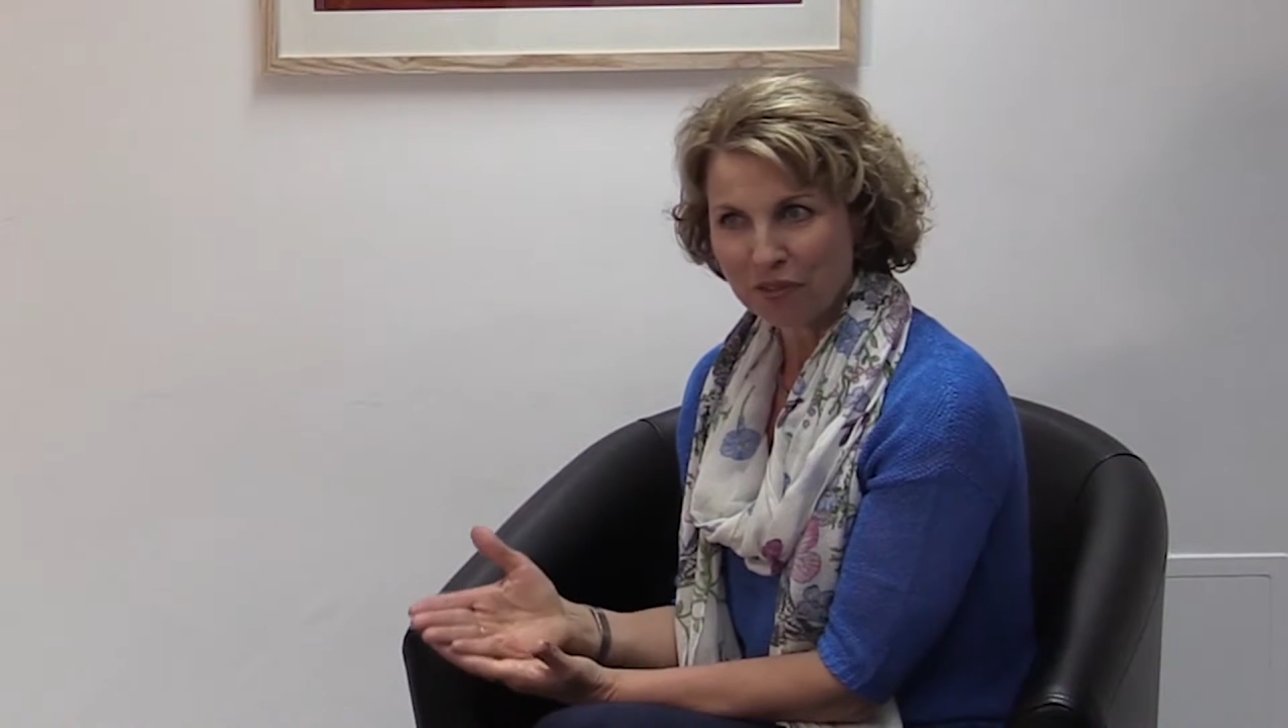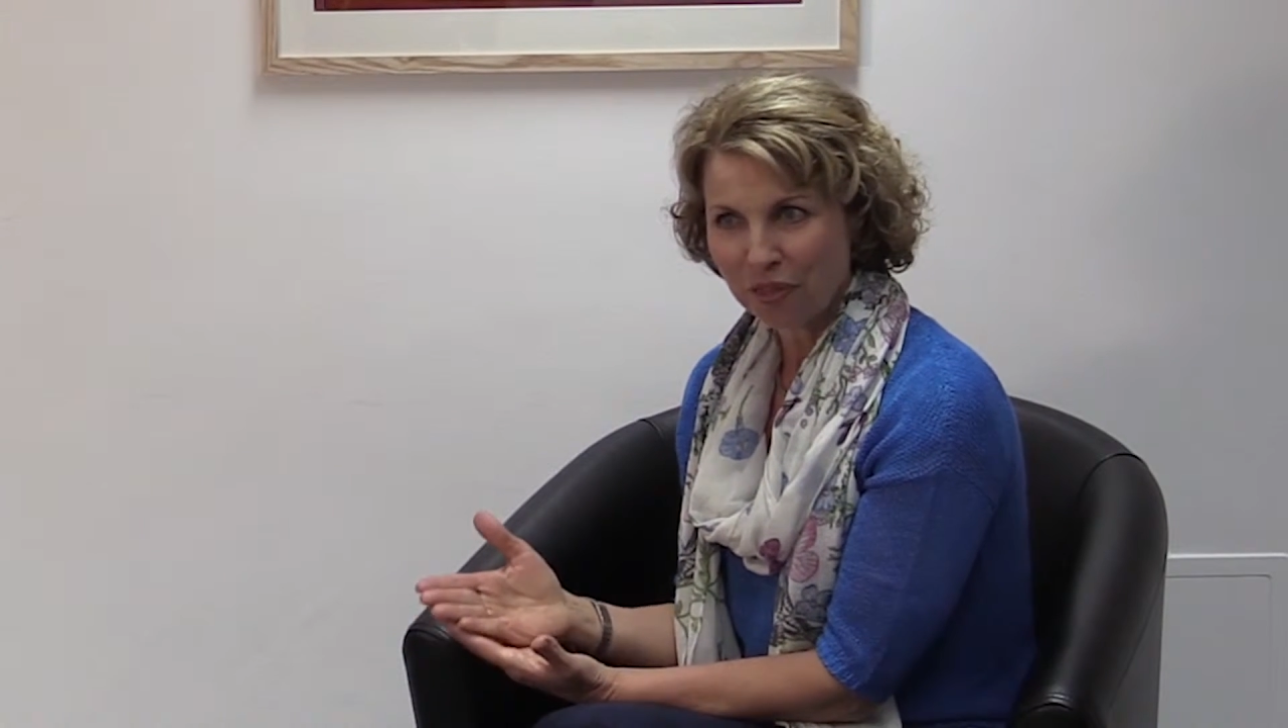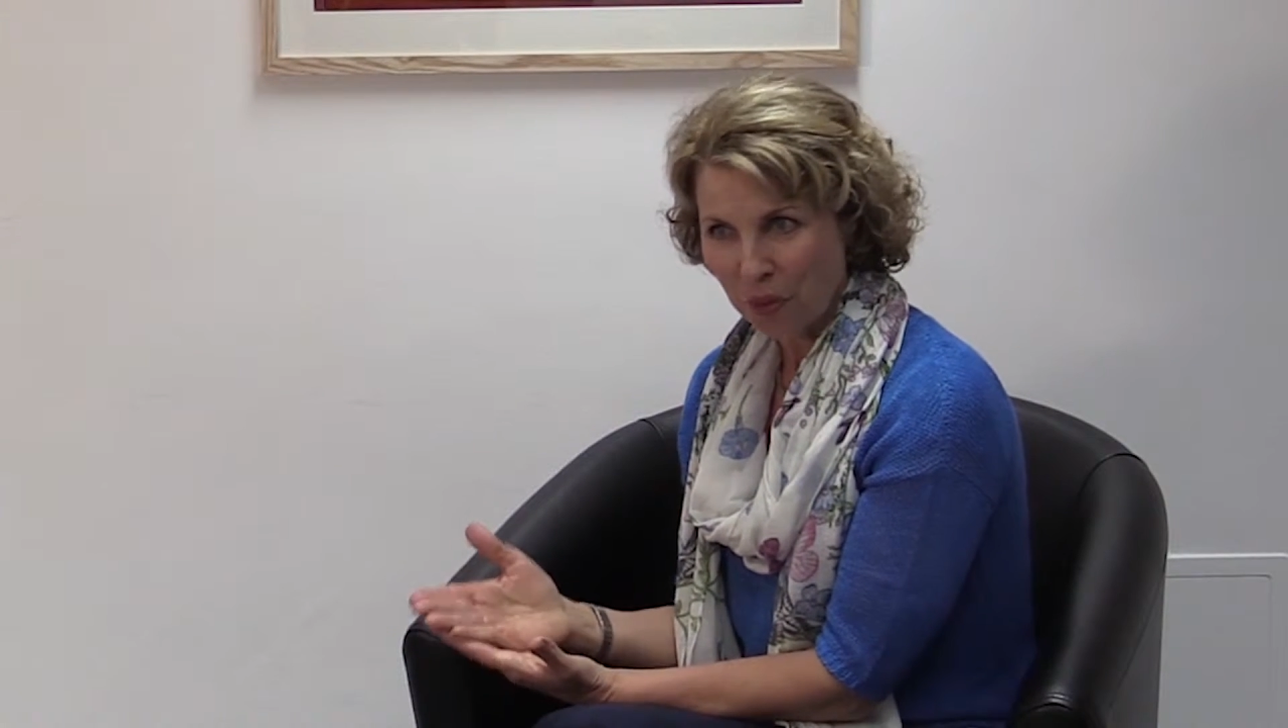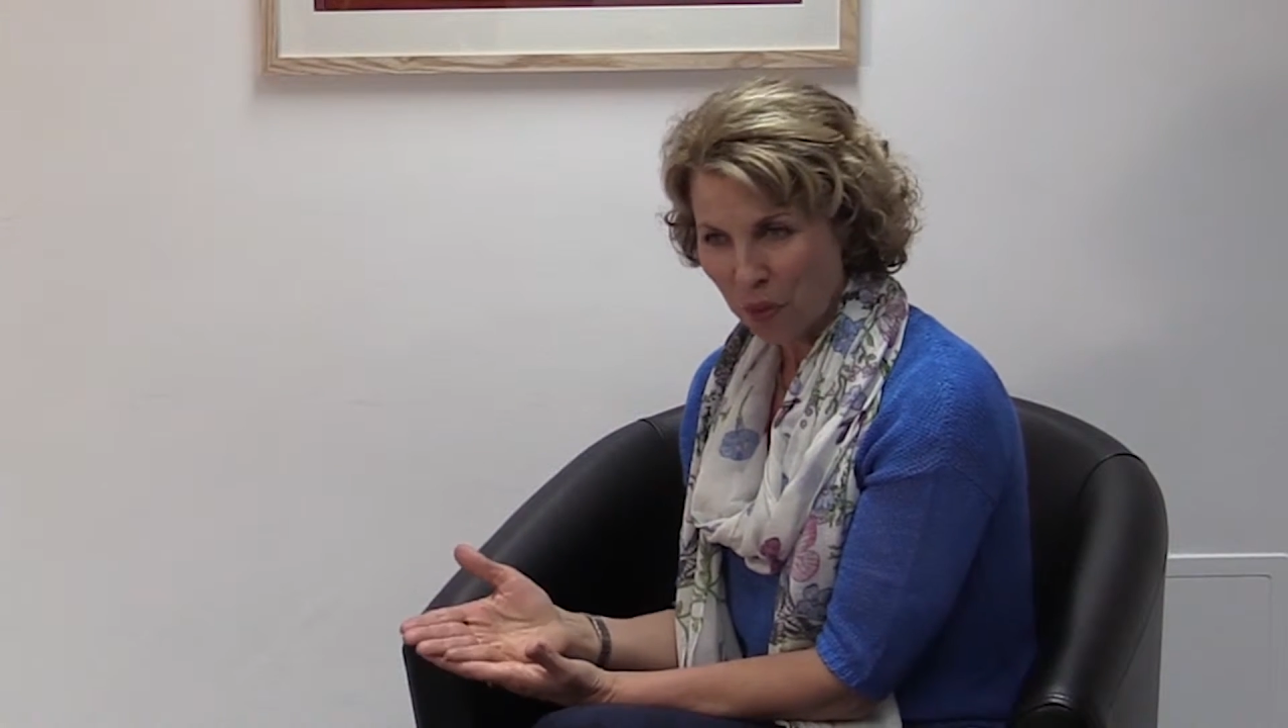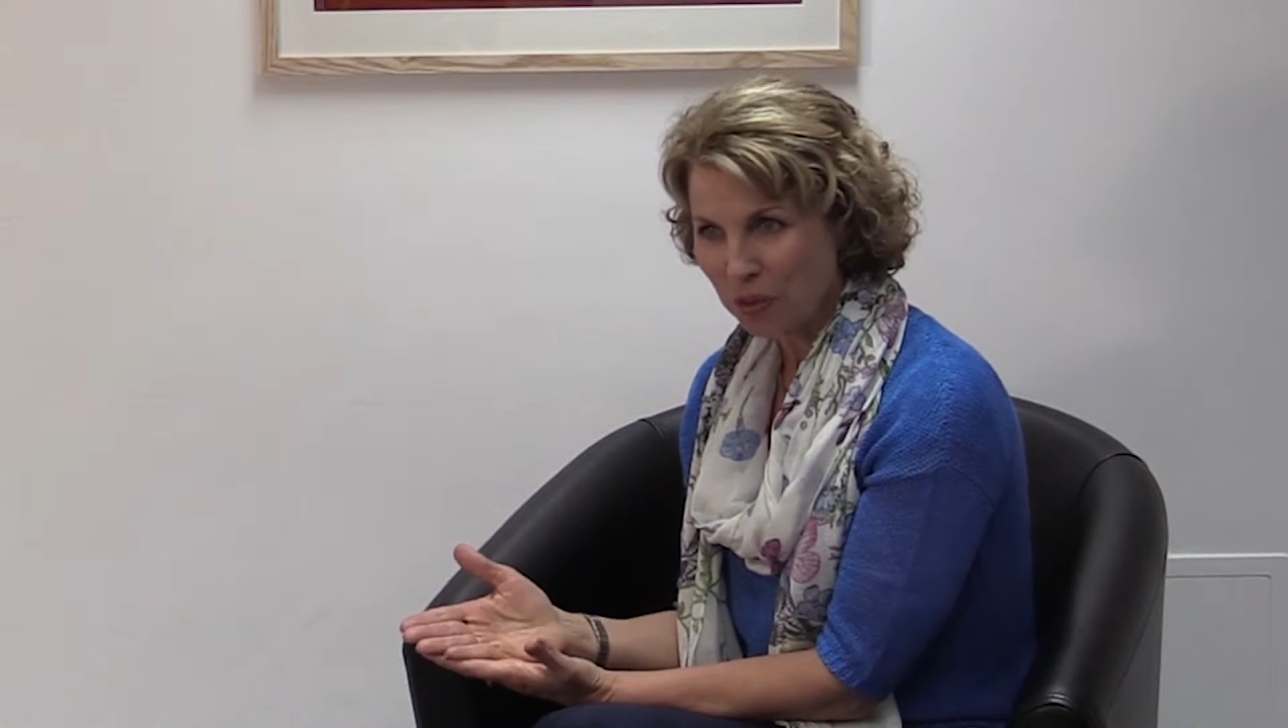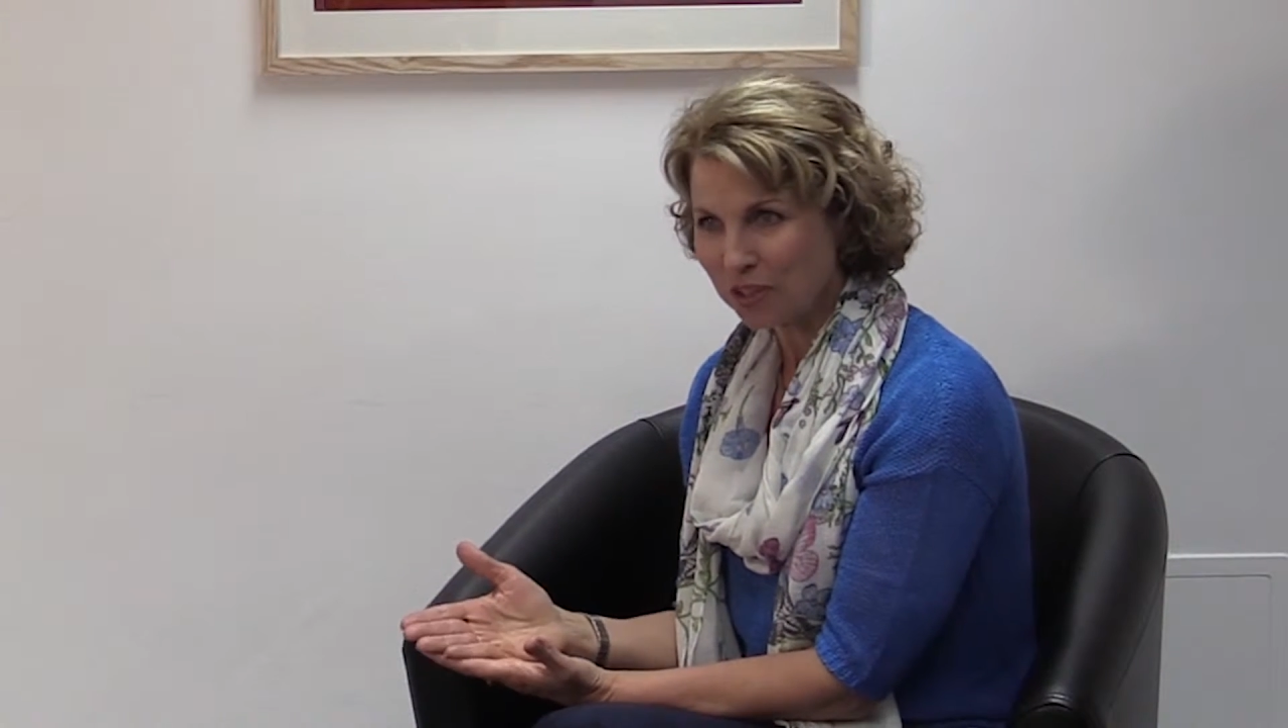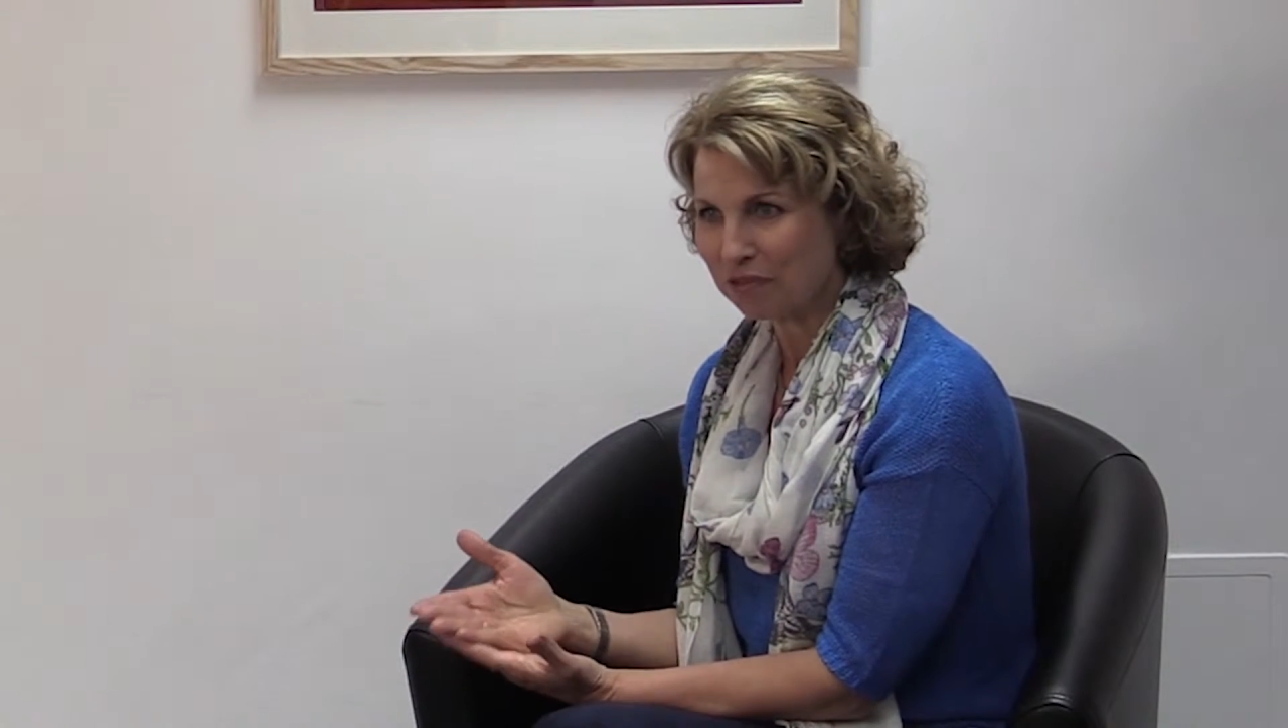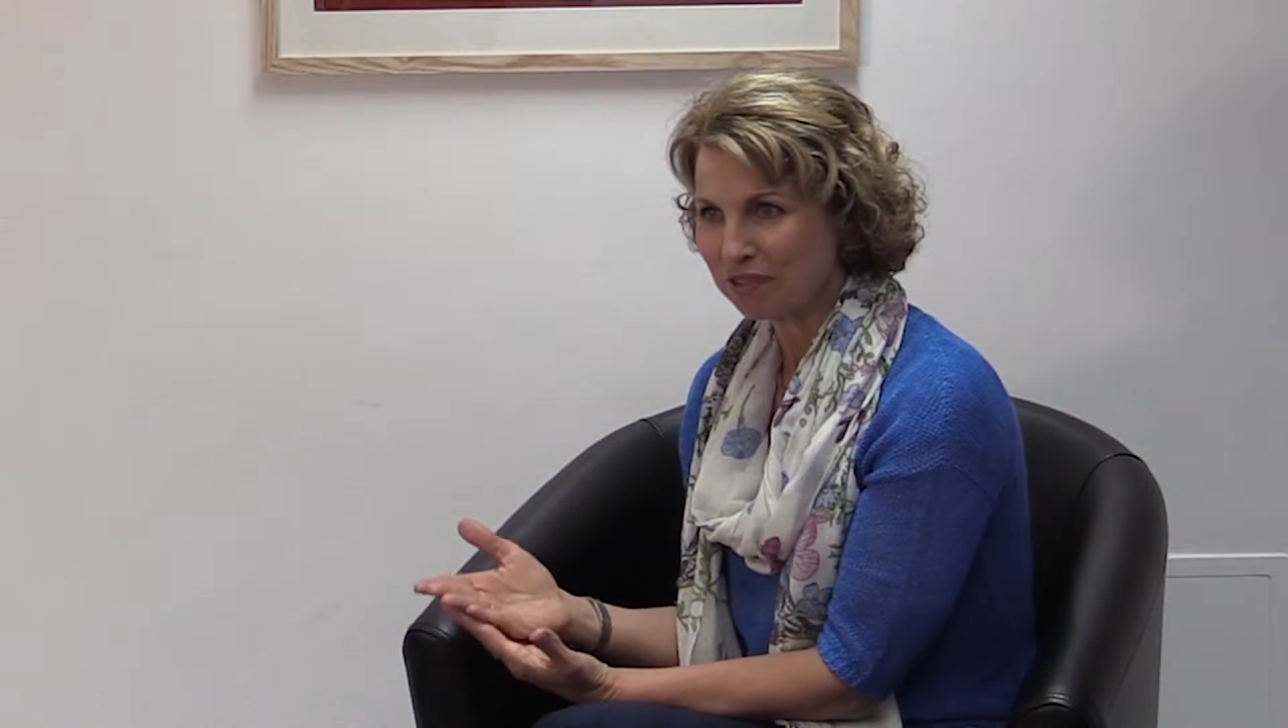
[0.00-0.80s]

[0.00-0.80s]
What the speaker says: thought and